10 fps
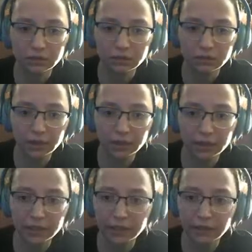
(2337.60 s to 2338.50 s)

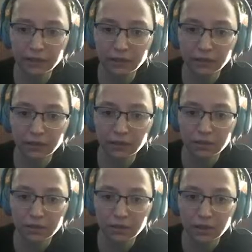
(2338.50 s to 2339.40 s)
Okay.
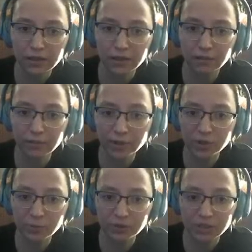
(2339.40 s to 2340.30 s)
I think we were just
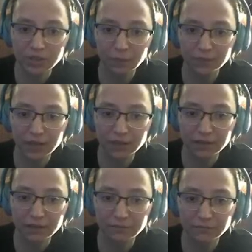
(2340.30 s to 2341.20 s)
supposed to come down
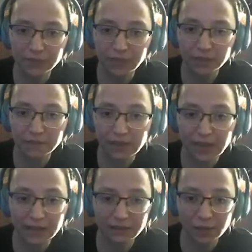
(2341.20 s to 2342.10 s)
here and find
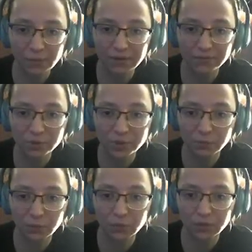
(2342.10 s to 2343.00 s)
that. Like, we have to explore and